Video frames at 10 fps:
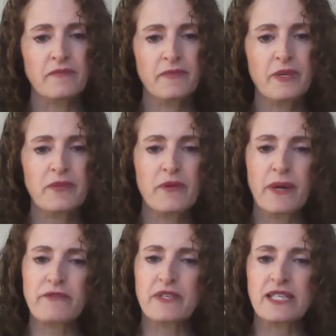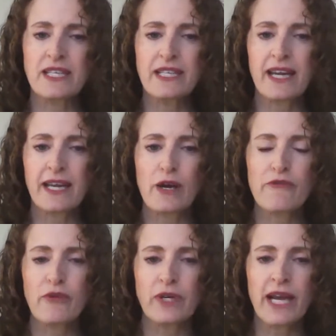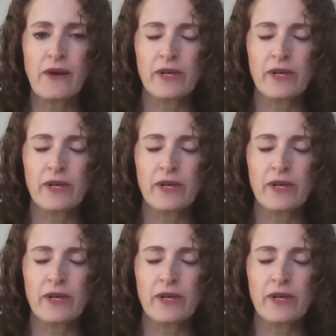people in my facility I care for now,